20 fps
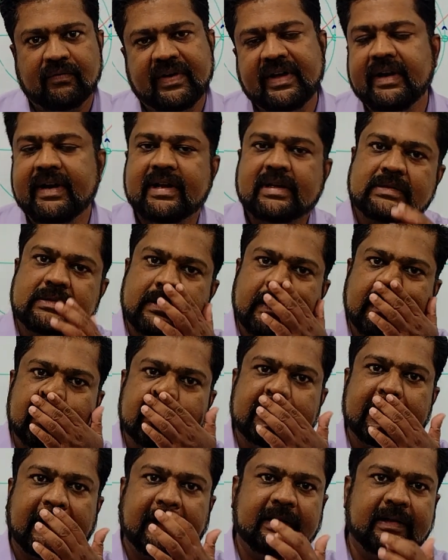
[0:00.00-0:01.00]
Various
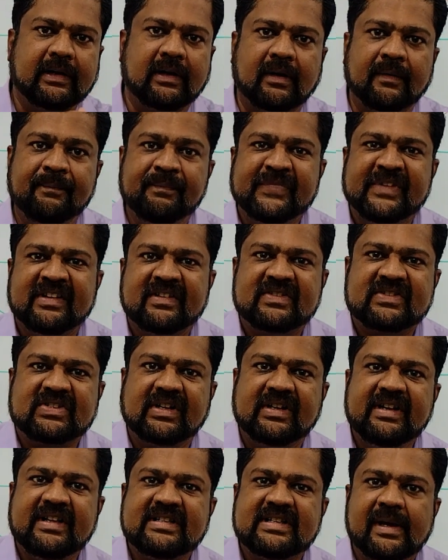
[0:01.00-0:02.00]
things are there.
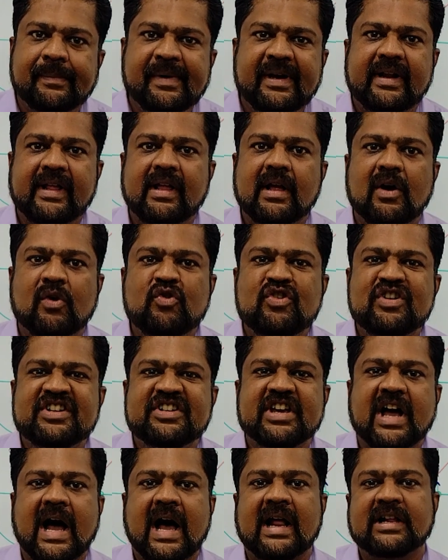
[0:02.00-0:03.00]
Sun is emitting
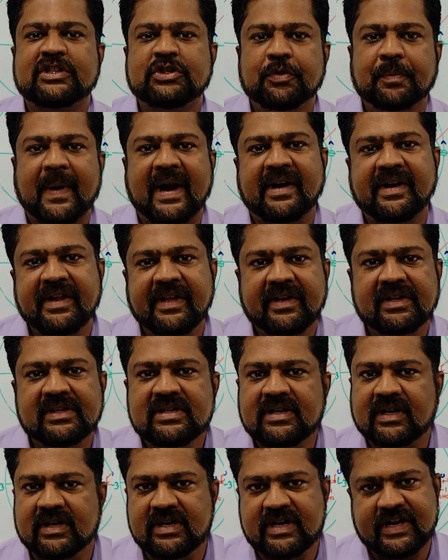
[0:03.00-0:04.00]
out charged
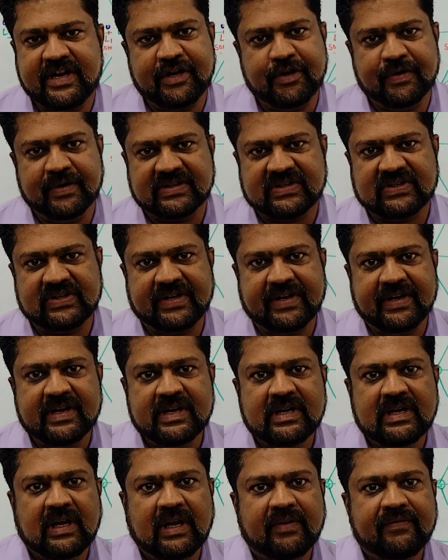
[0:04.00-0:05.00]
particle continuously.
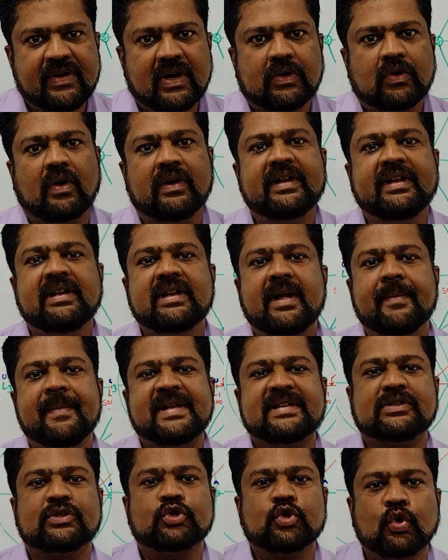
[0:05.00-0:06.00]
We are calling
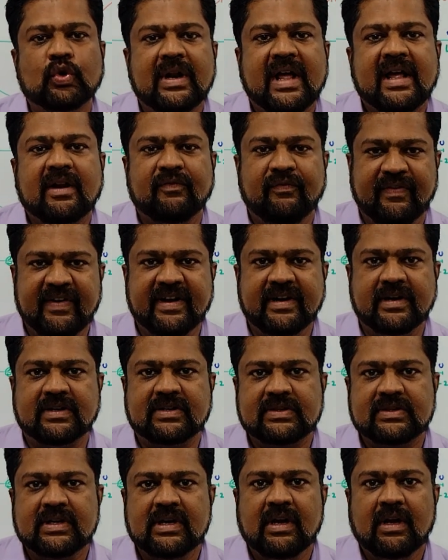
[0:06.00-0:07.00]
them as solar
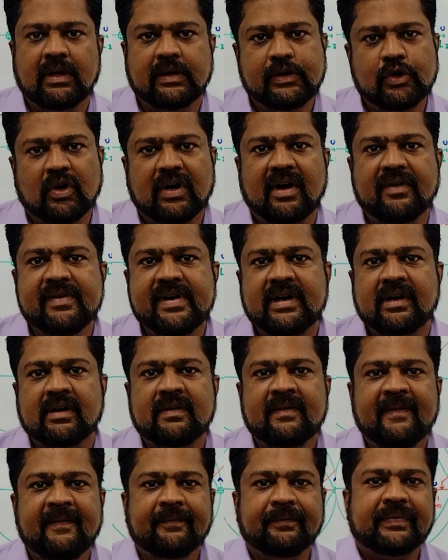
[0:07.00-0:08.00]
winds. You are
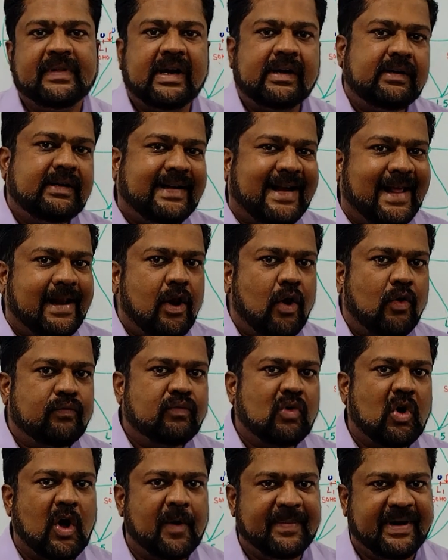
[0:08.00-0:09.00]
aware that tail
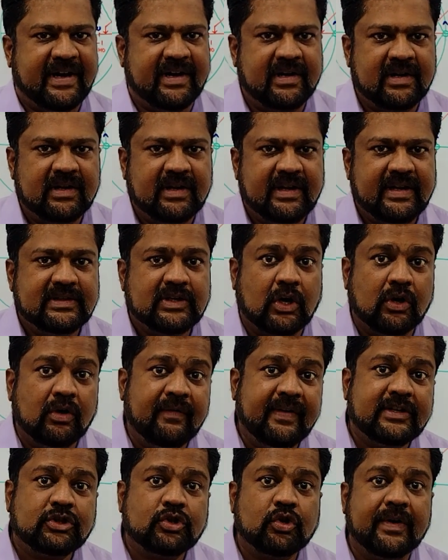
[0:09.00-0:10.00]
of comet is
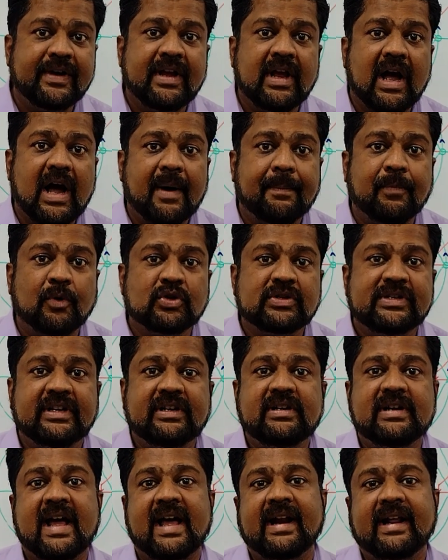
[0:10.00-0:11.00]
always showing
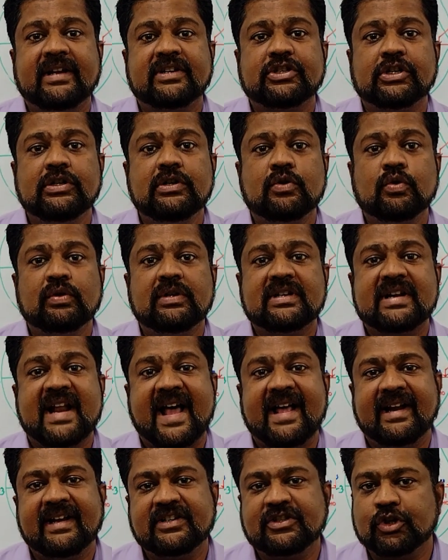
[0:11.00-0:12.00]
opposite direction to the
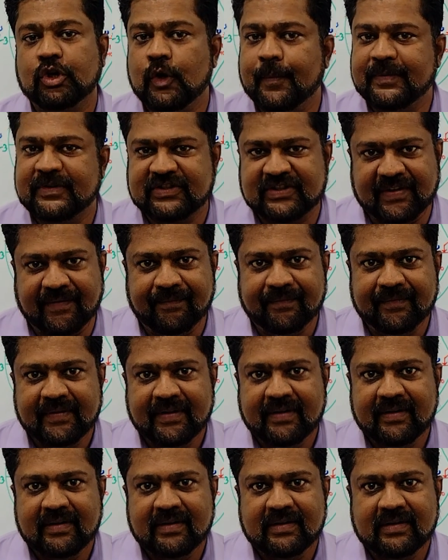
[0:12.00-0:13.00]
direction of Sun.
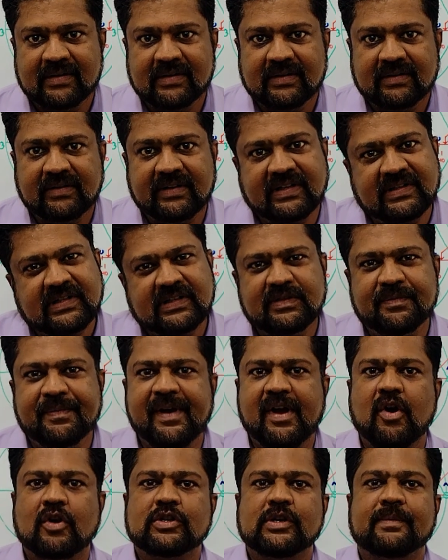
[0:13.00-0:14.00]
This is
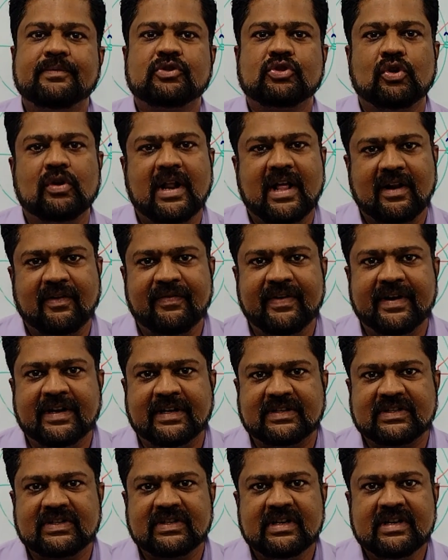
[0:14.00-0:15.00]
because of solar
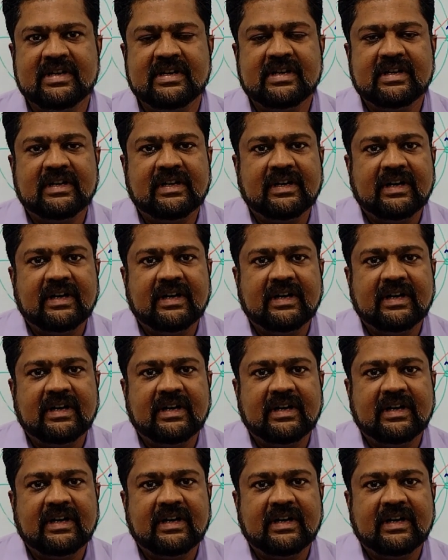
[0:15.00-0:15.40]
winds.